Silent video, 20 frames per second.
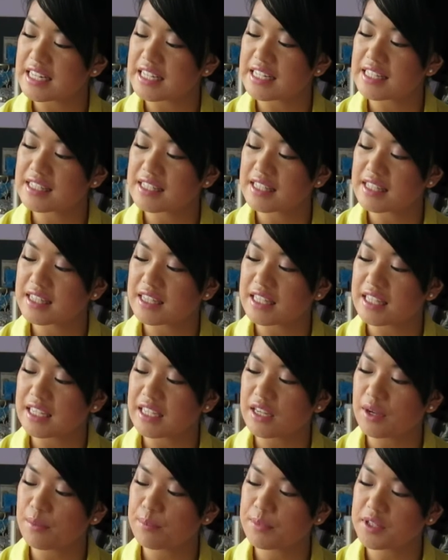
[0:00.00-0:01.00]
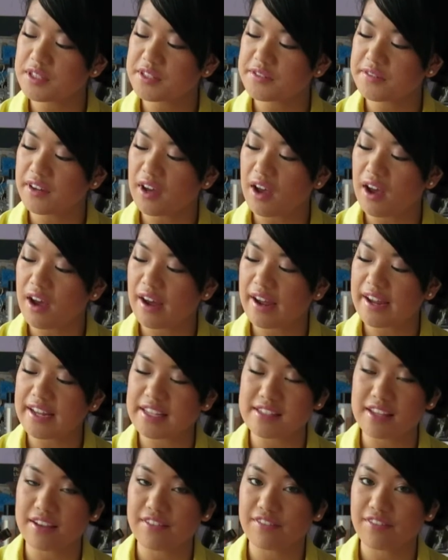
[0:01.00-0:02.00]
it's the Beautiful
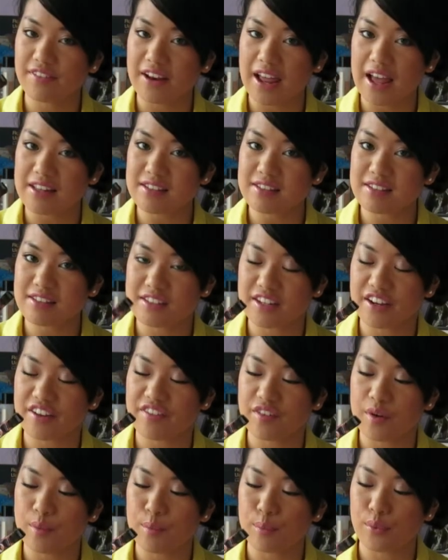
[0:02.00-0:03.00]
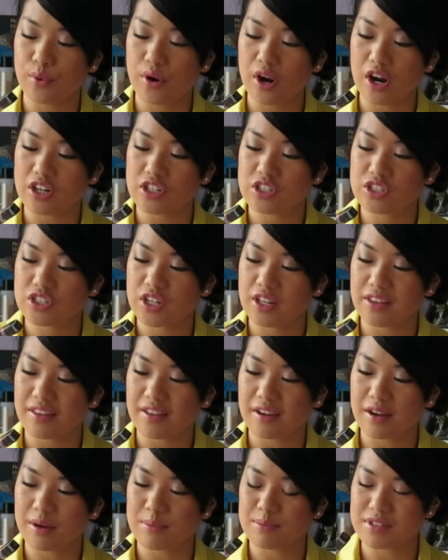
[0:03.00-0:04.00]
Eyes Flat Stiff Brush
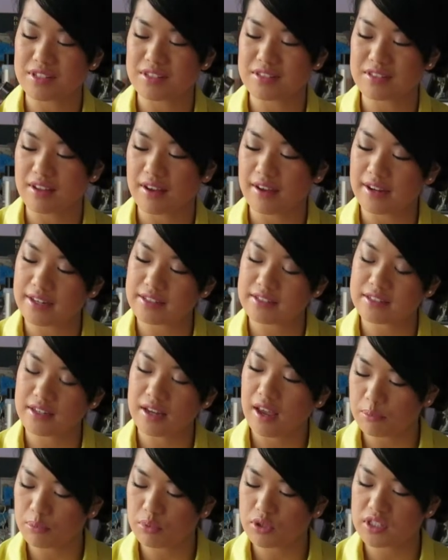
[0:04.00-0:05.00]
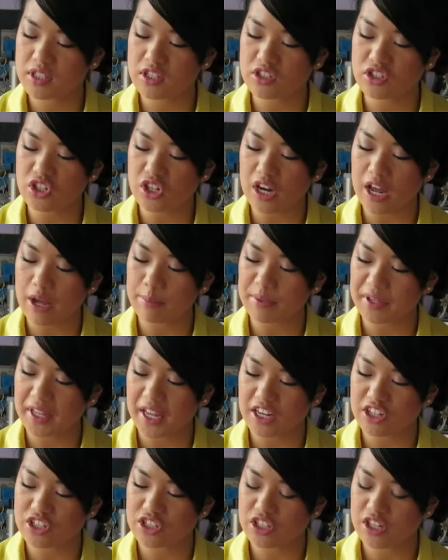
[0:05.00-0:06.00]
that comes inside. Precision
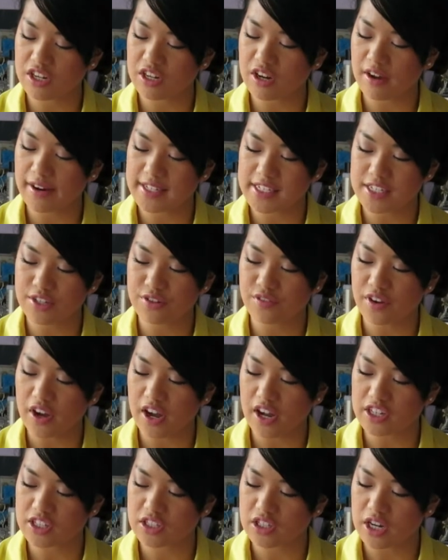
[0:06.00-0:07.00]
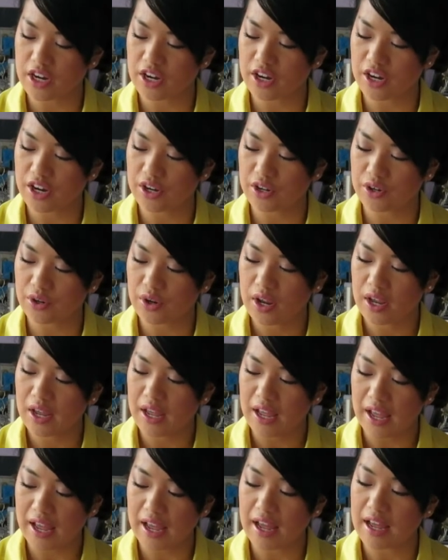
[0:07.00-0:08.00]
application, ideal for eyeshadow
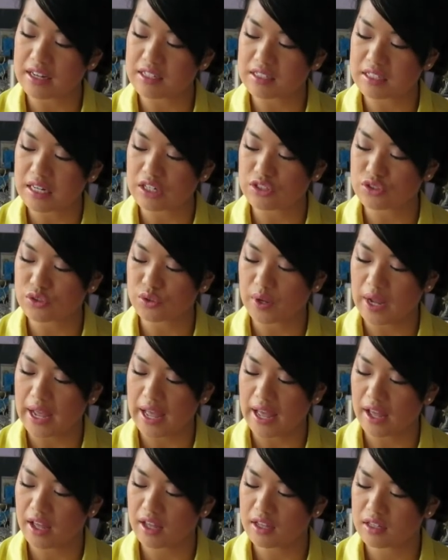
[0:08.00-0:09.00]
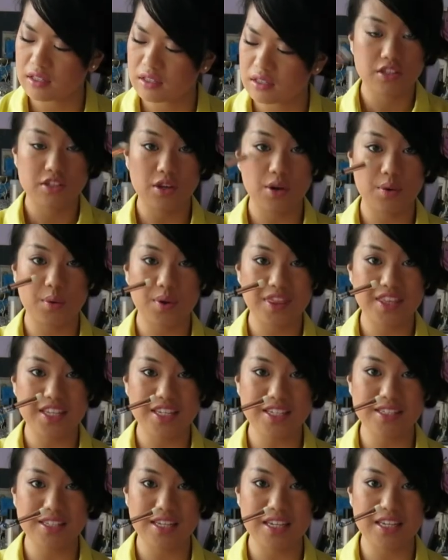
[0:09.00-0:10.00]
and natural hair. So
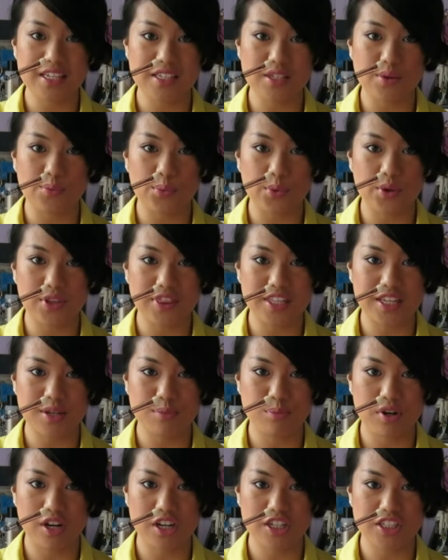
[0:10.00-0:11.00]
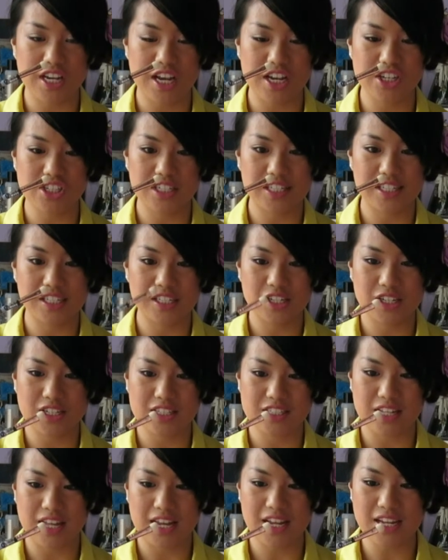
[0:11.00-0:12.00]
this is what the brush actually
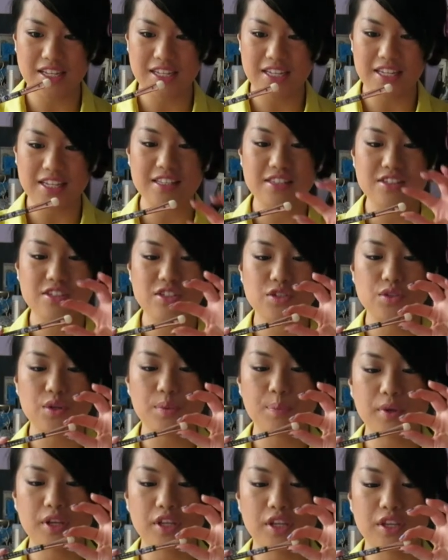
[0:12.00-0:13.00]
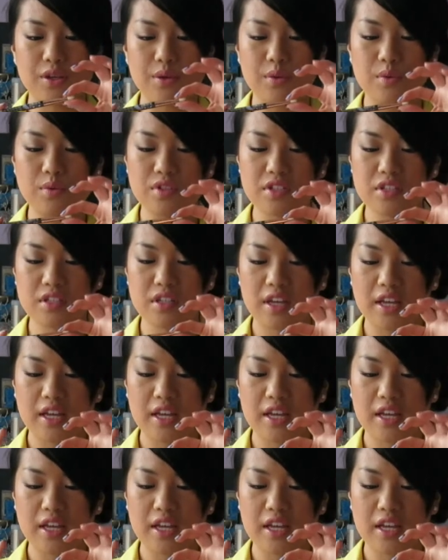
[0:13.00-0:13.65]
looks like. It's super cute.